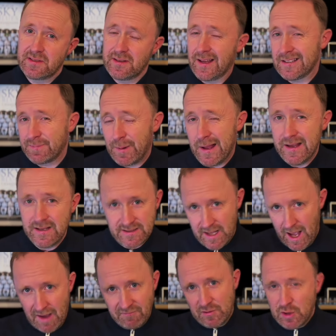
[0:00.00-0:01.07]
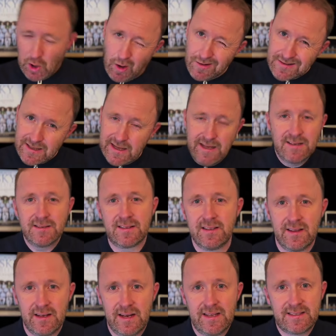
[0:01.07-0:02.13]
So that's players that haven't got
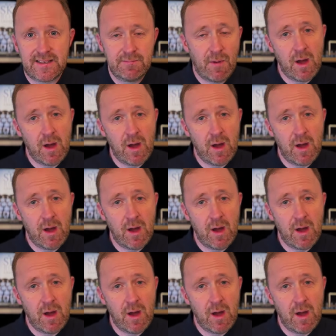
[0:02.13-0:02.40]
into the list.